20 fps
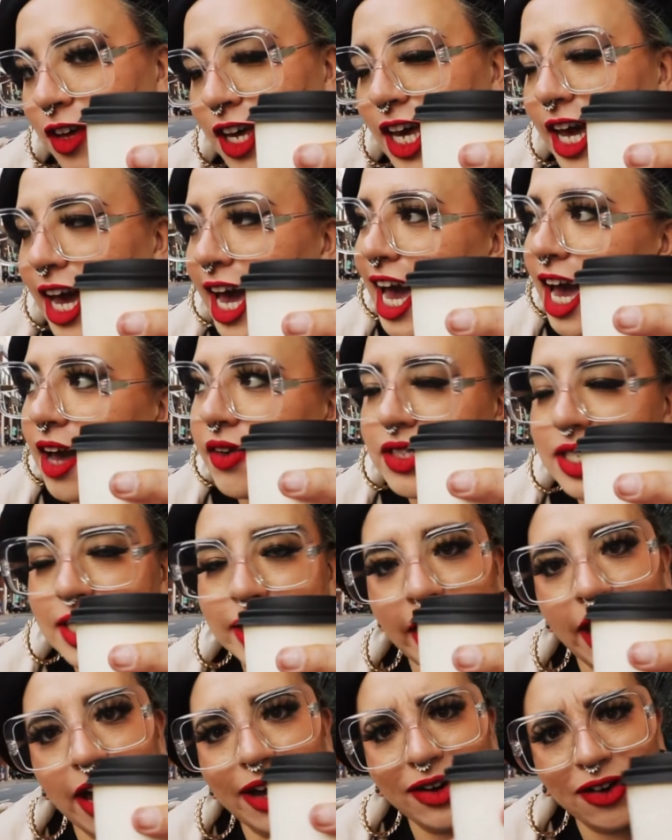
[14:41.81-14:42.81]
I have to
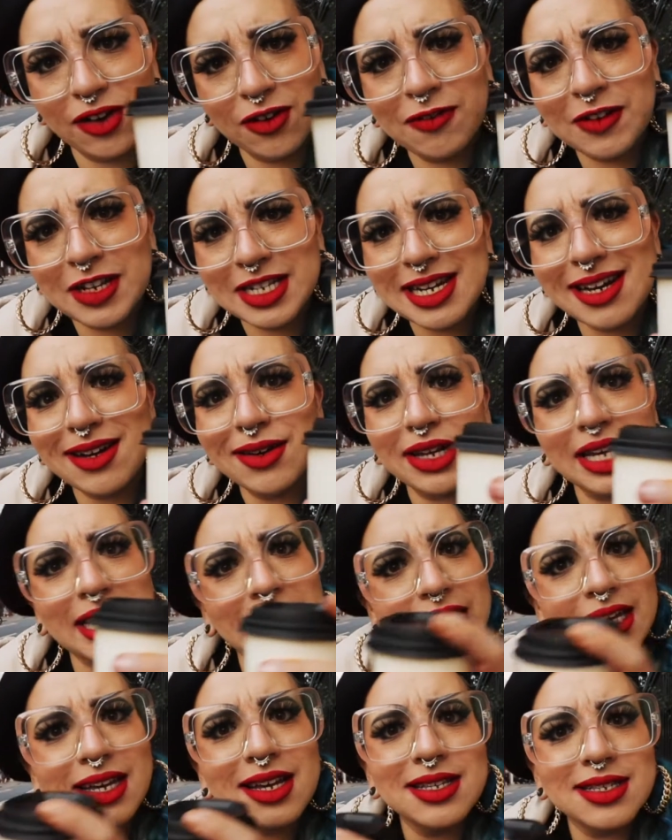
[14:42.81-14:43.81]
get a coffee down
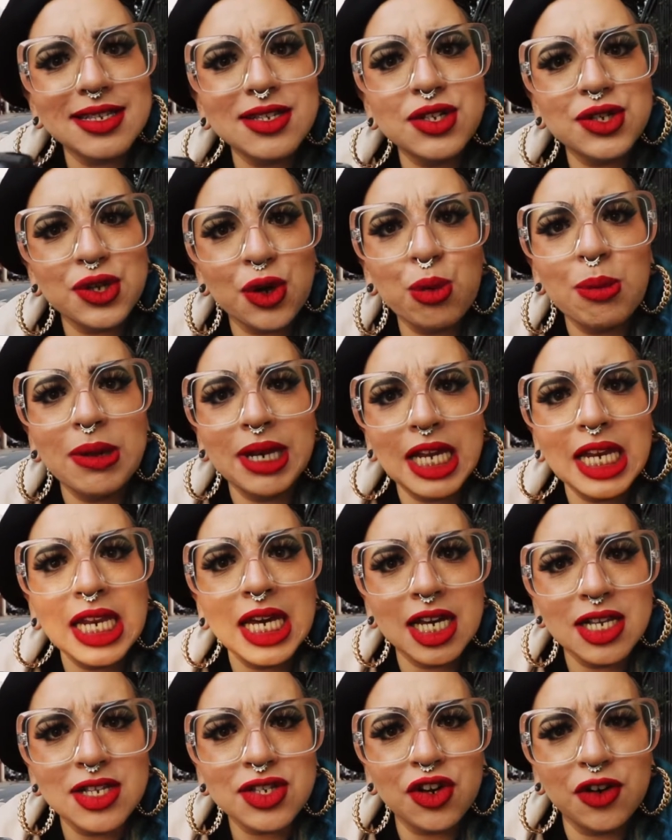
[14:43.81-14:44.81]
here because there's so many
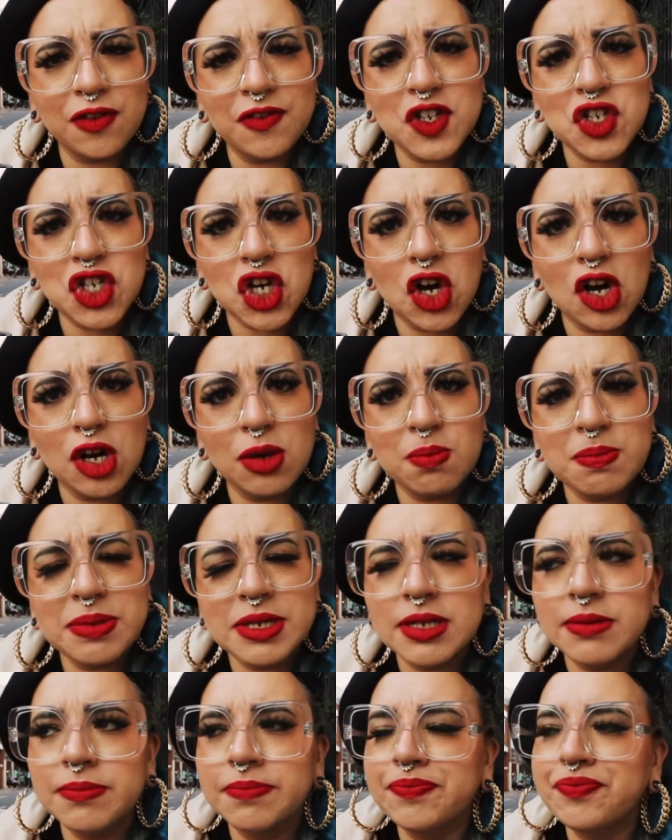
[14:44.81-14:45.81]
nice coffee
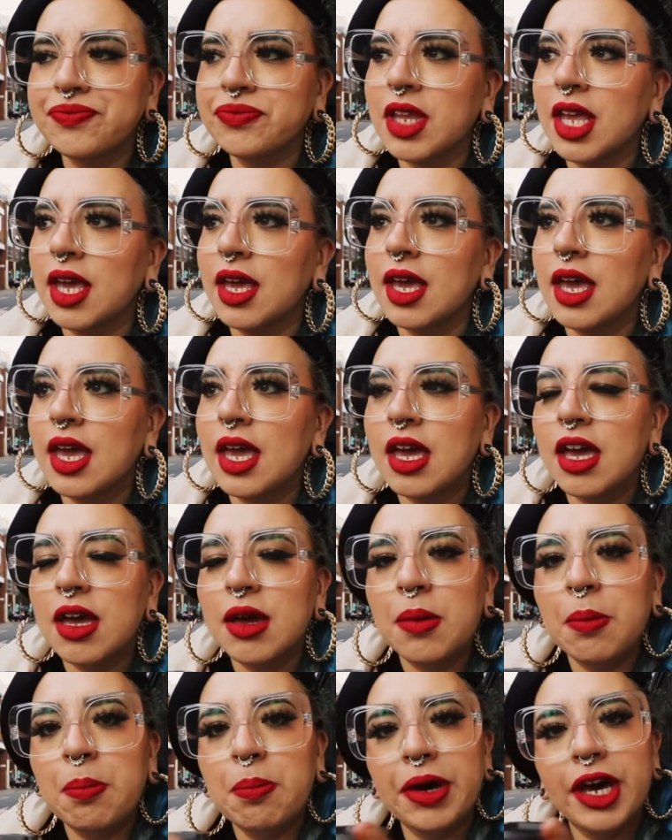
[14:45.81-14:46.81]
shops.
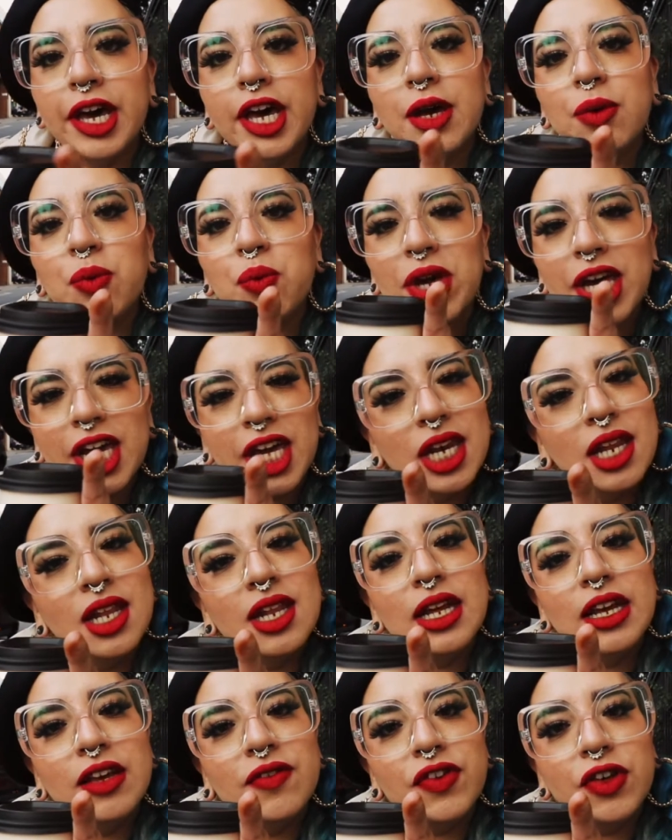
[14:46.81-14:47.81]
But we're going to
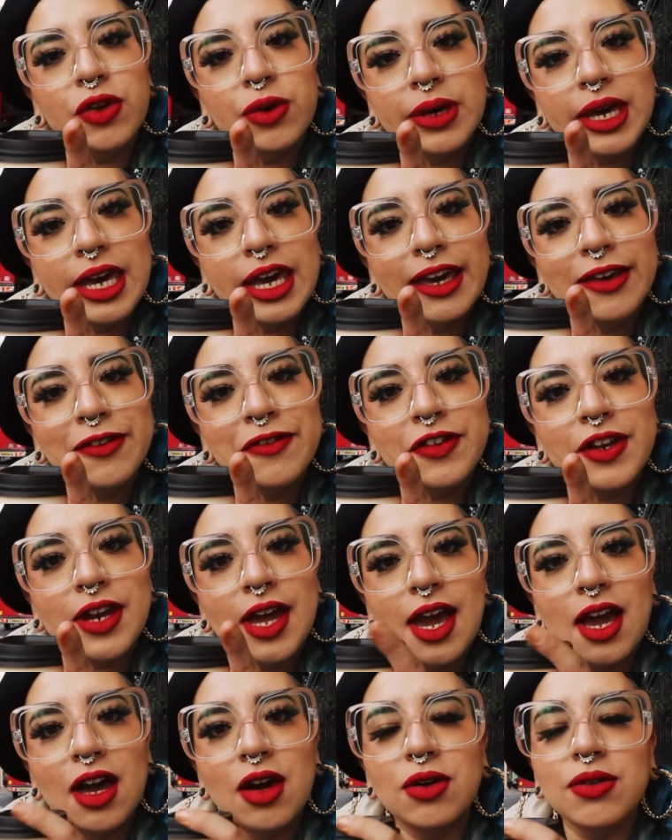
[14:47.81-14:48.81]
leave you here for
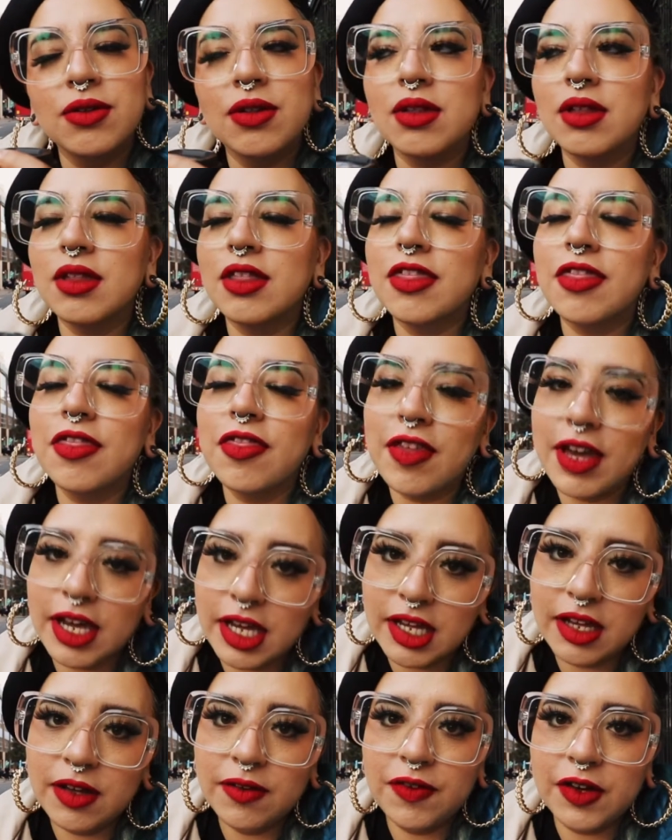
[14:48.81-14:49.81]
now.
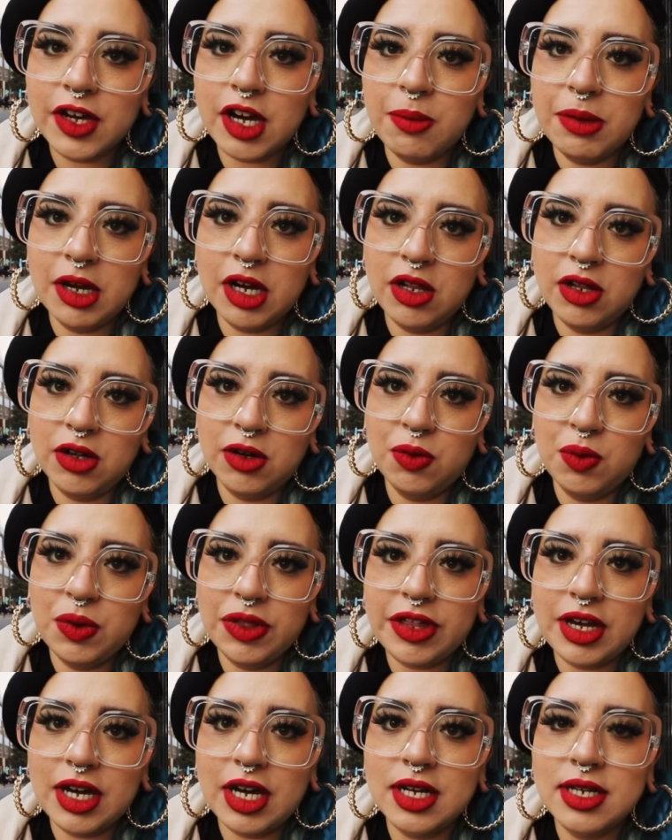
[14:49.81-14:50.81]
Thank you for coming along with
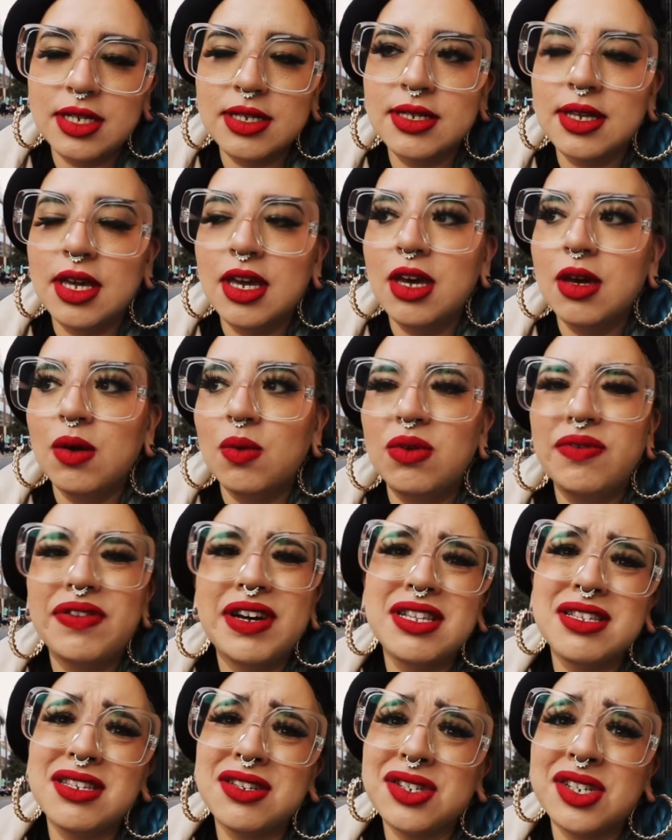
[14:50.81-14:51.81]
us. We've
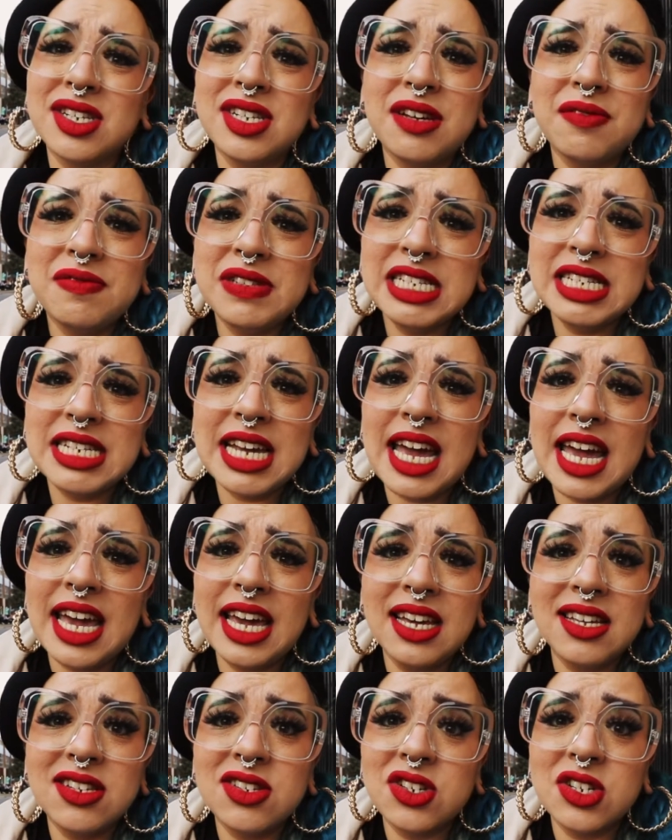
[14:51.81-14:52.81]
had such a lovely
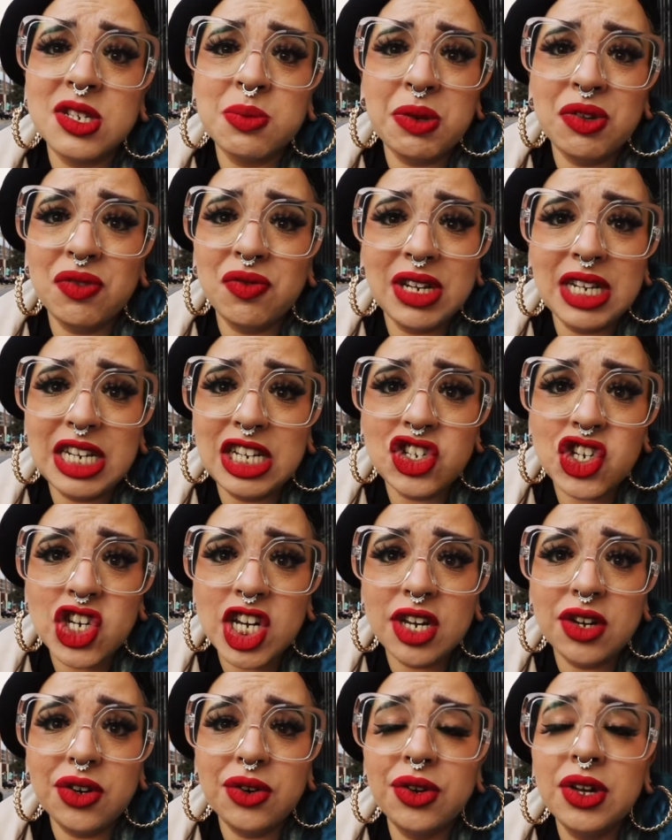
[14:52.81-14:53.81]
day. It's just been really
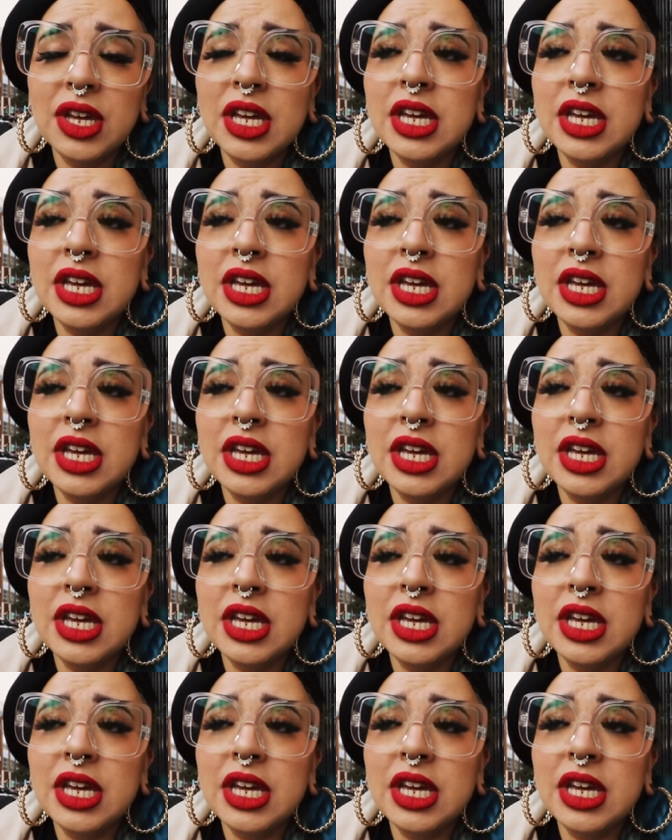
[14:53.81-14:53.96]
chill.